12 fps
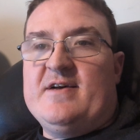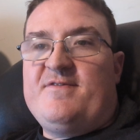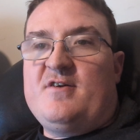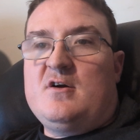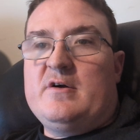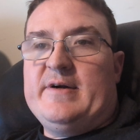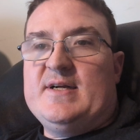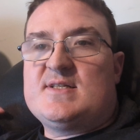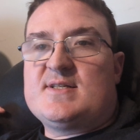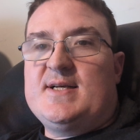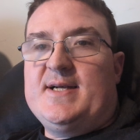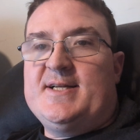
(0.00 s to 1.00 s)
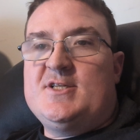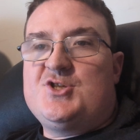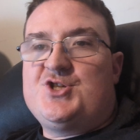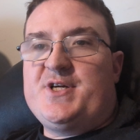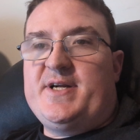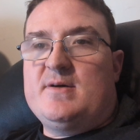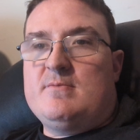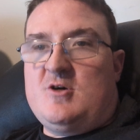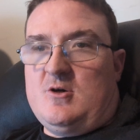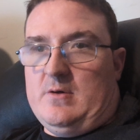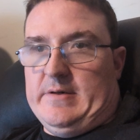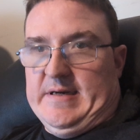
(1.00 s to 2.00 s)
FRS and
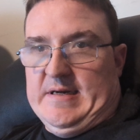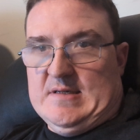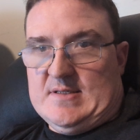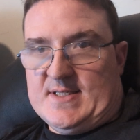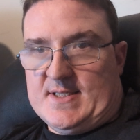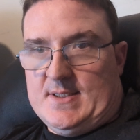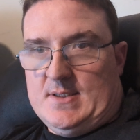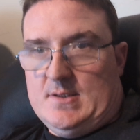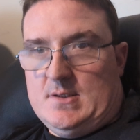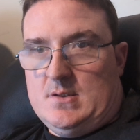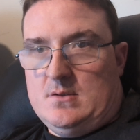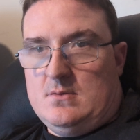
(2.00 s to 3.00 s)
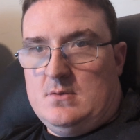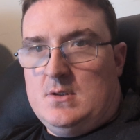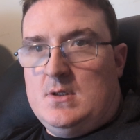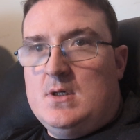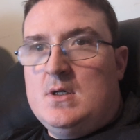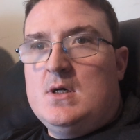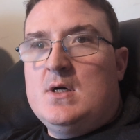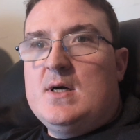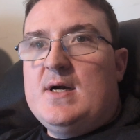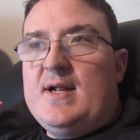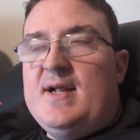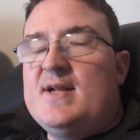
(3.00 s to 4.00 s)
GMRS.
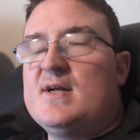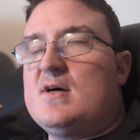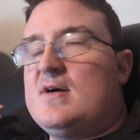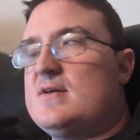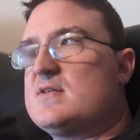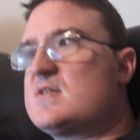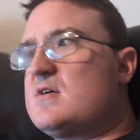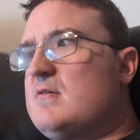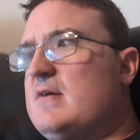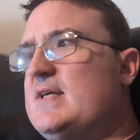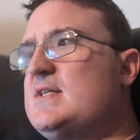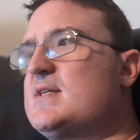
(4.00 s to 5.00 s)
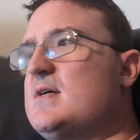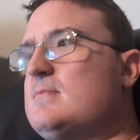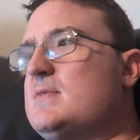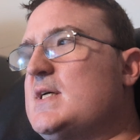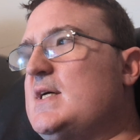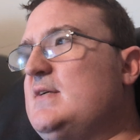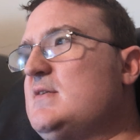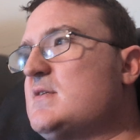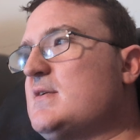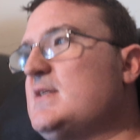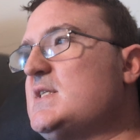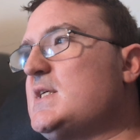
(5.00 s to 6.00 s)
And also, I
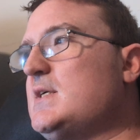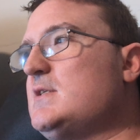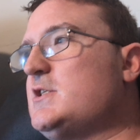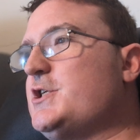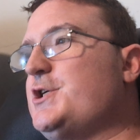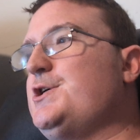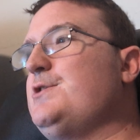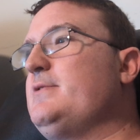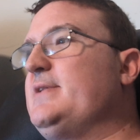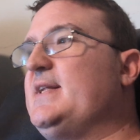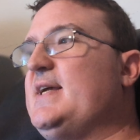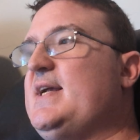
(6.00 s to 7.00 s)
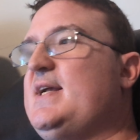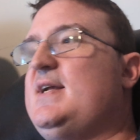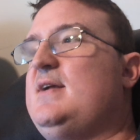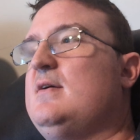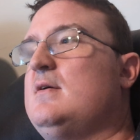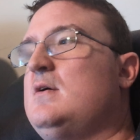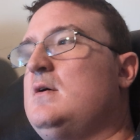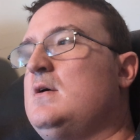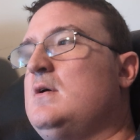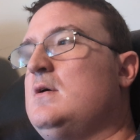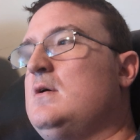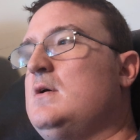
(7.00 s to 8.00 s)
sometimes listen to the
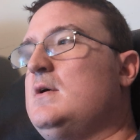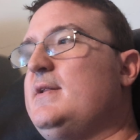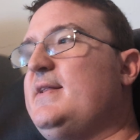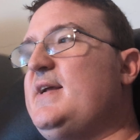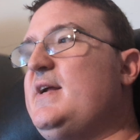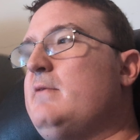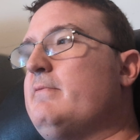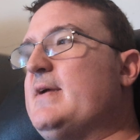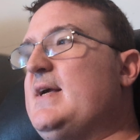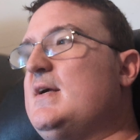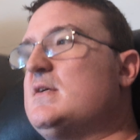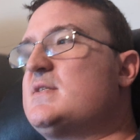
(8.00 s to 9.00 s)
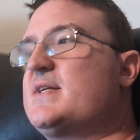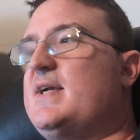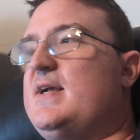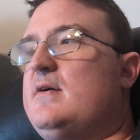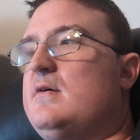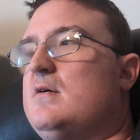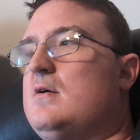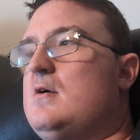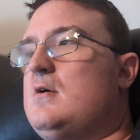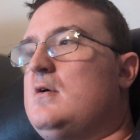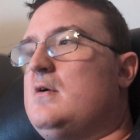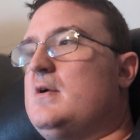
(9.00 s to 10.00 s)
the radio scanner
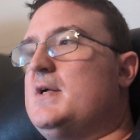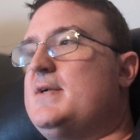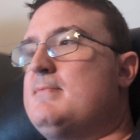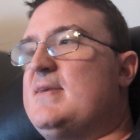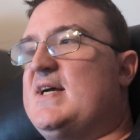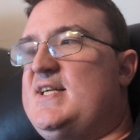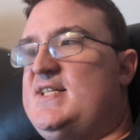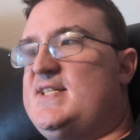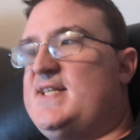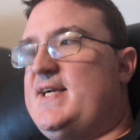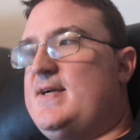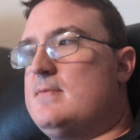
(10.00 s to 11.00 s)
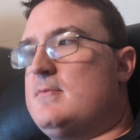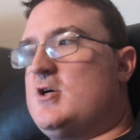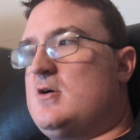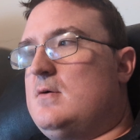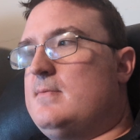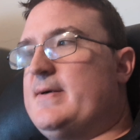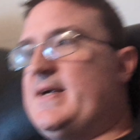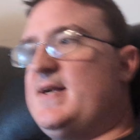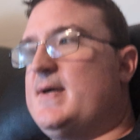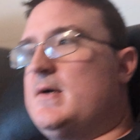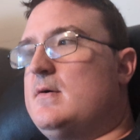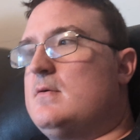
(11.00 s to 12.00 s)
on my DMR
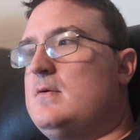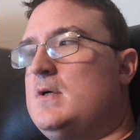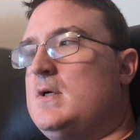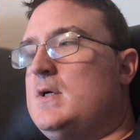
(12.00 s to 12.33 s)
radio,